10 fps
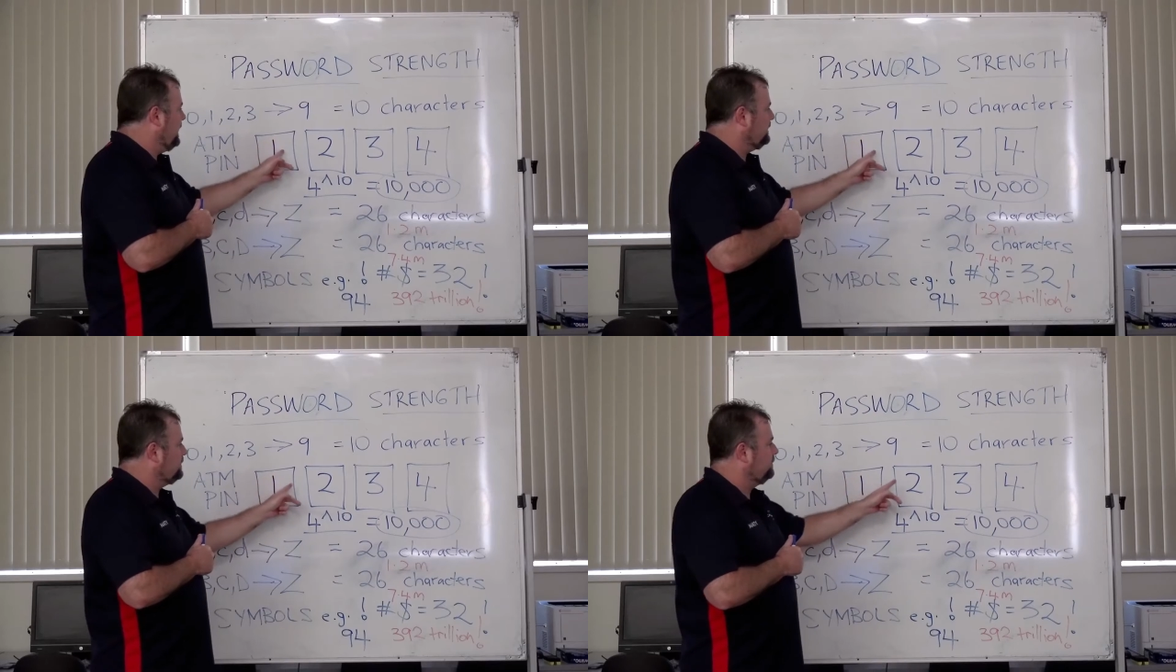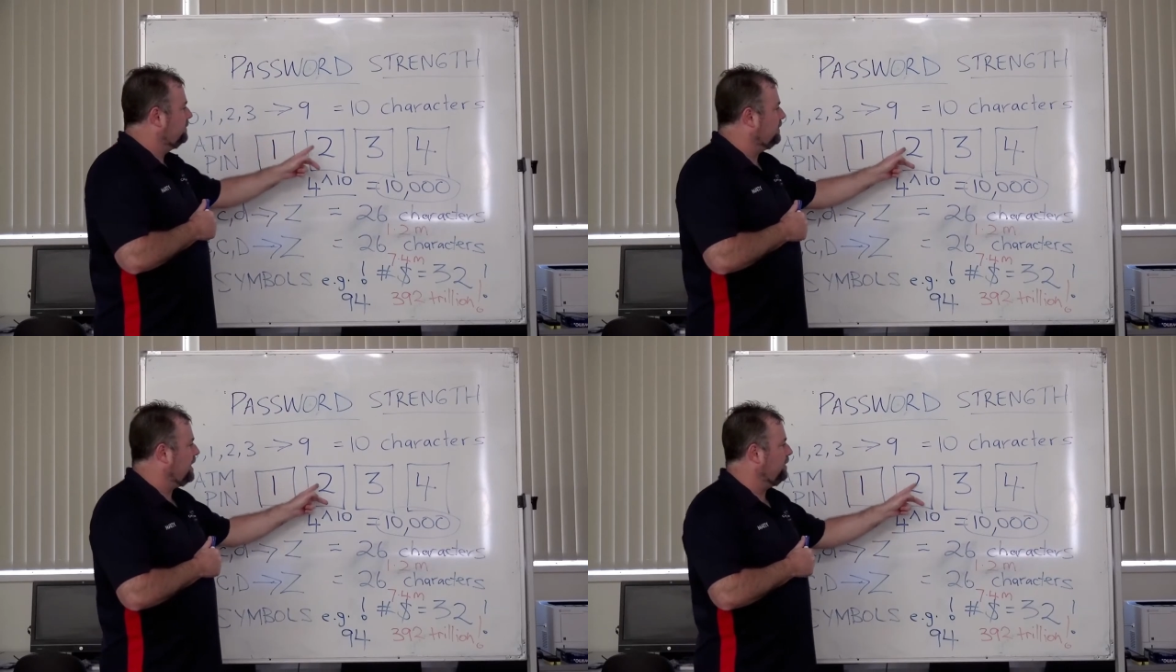each
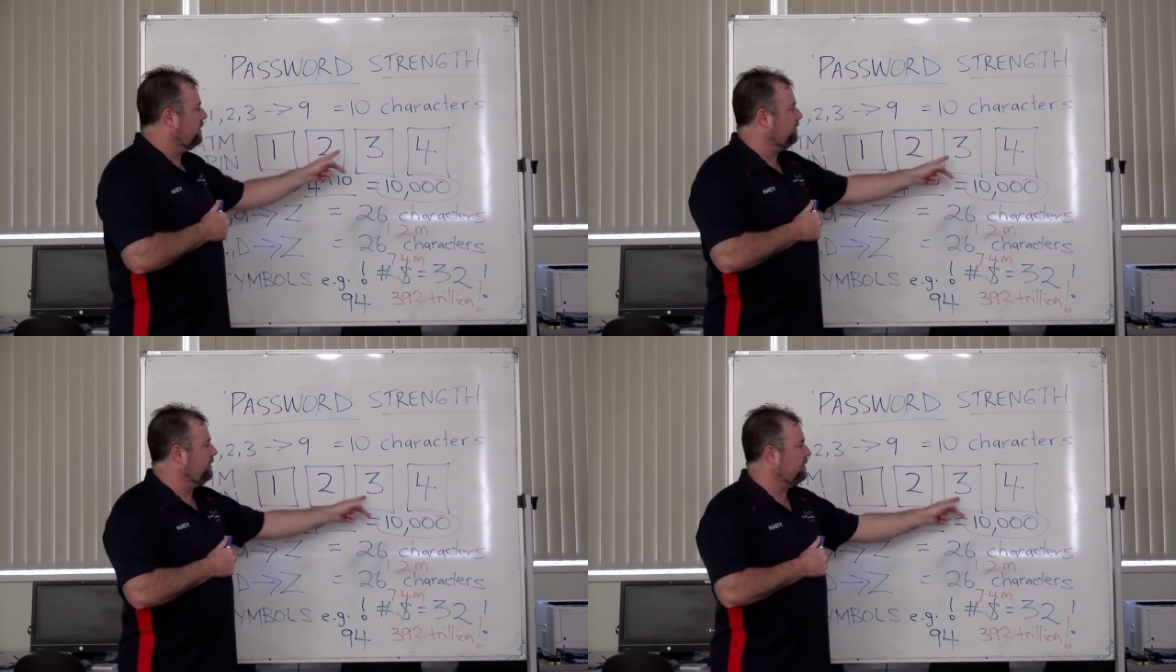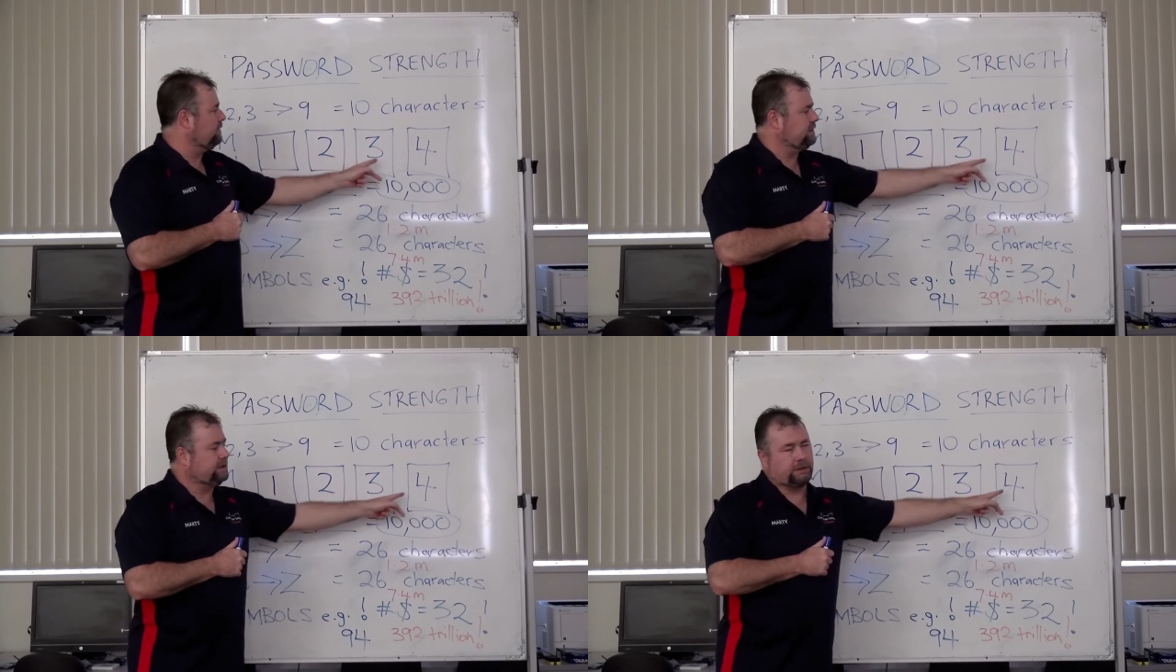one of
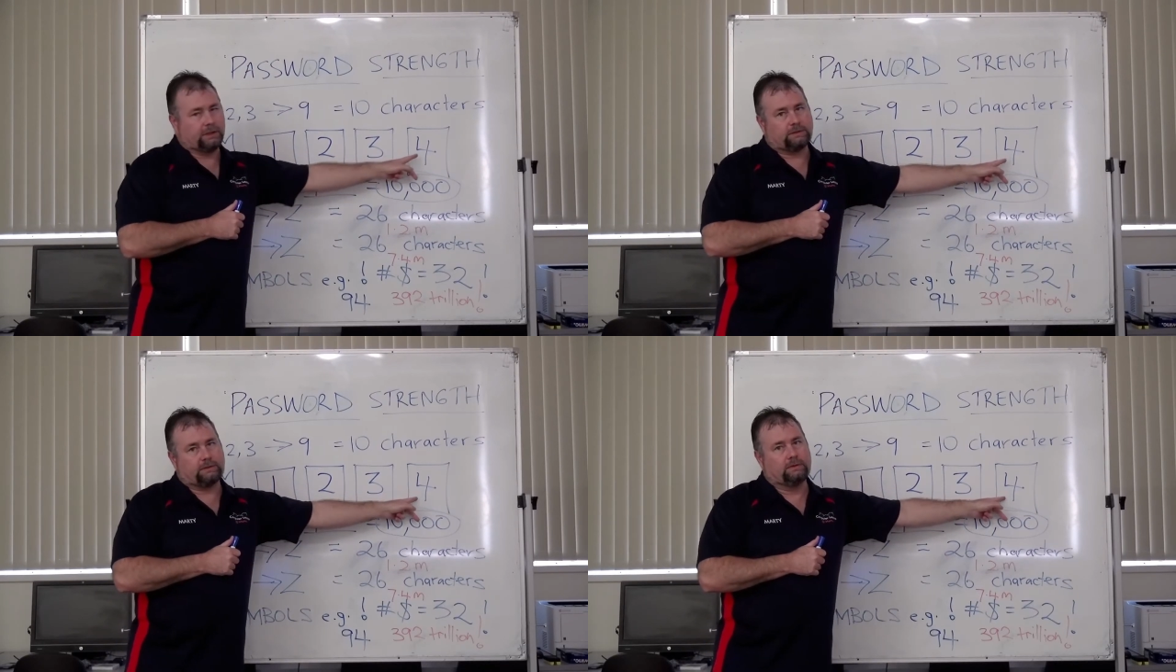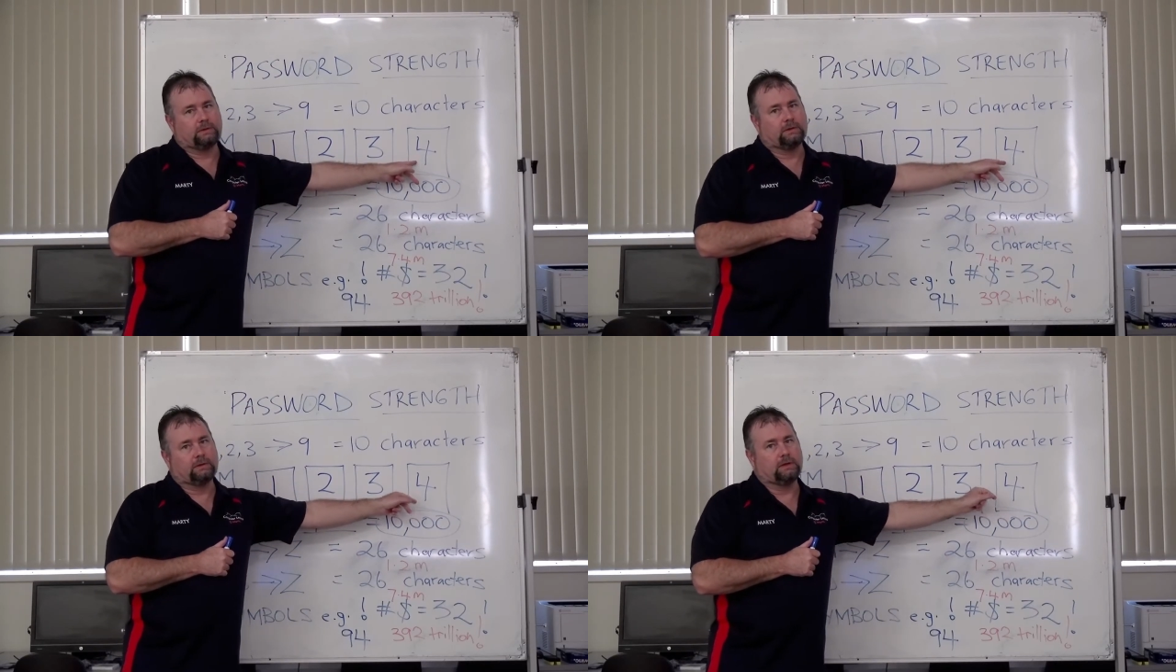those digits.
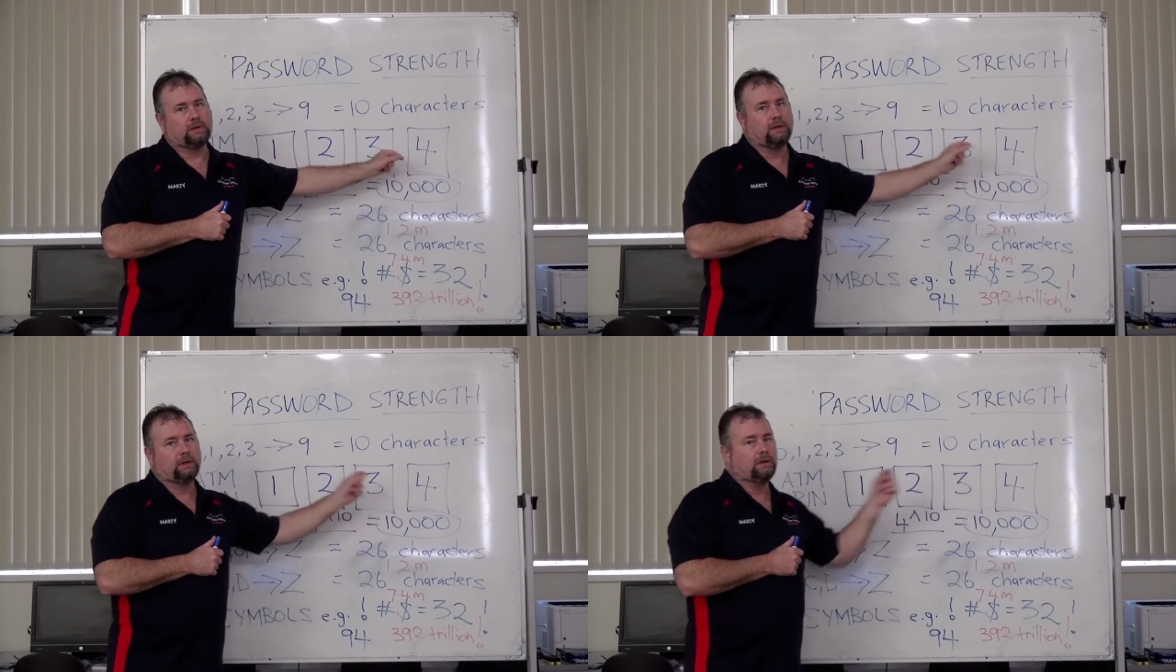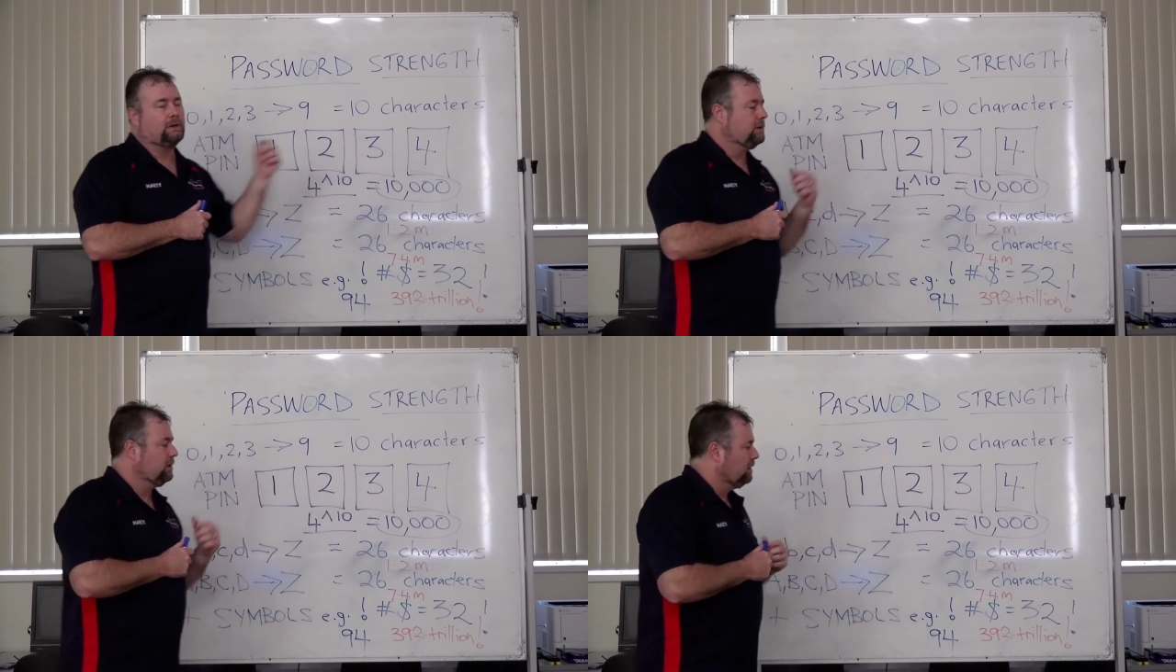
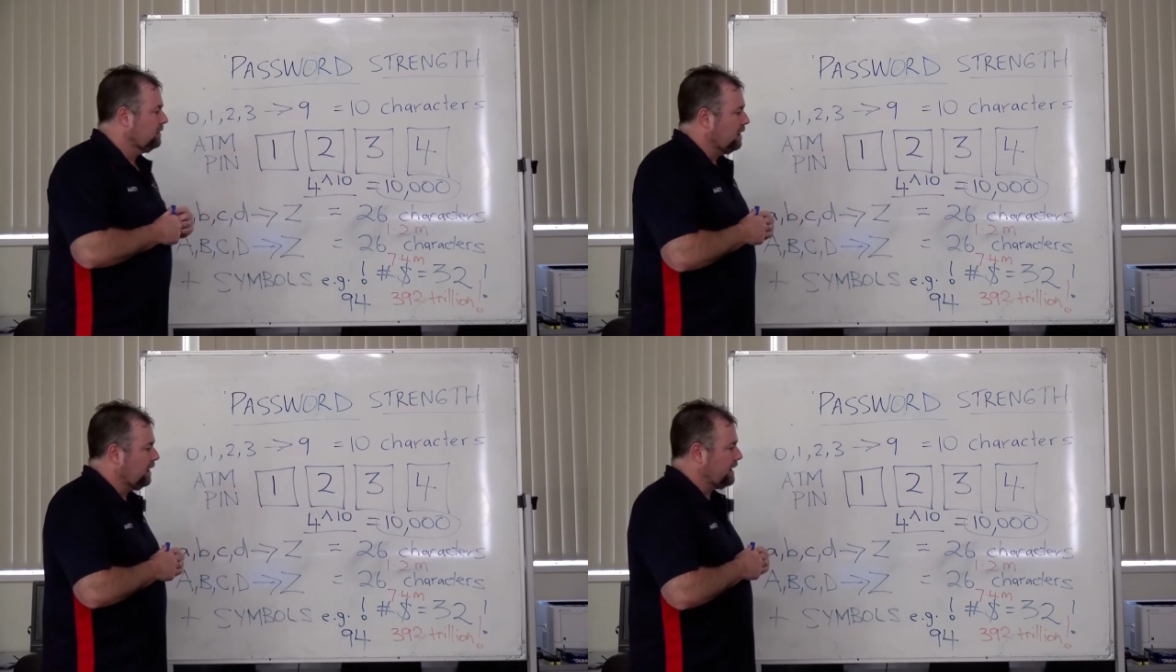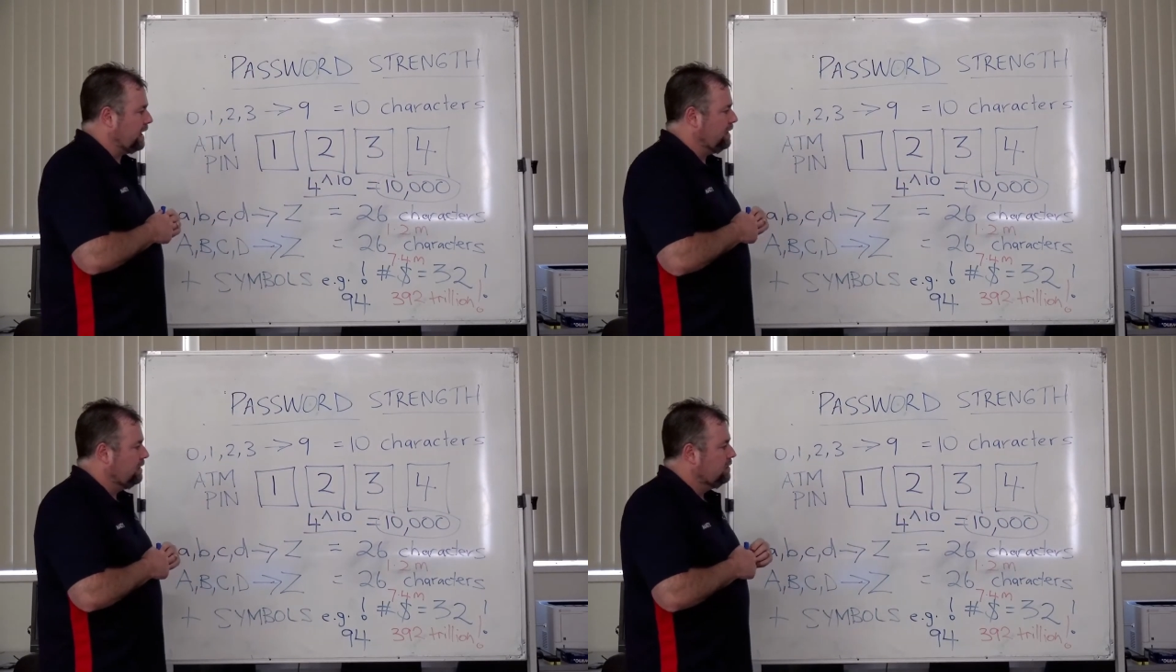
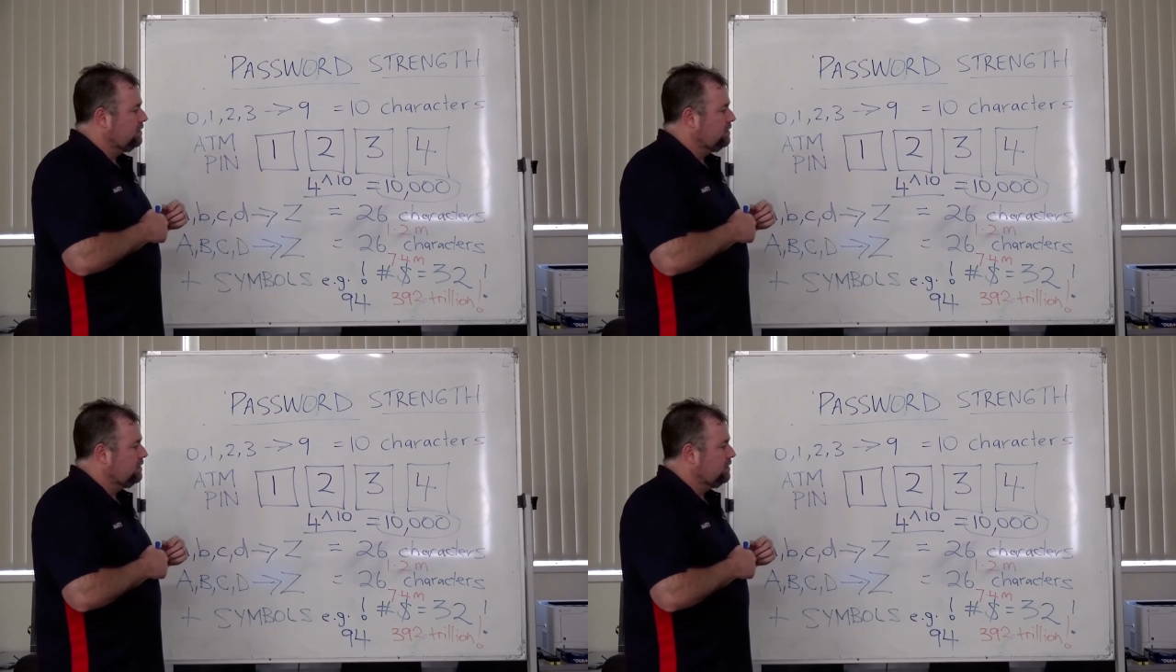Okay?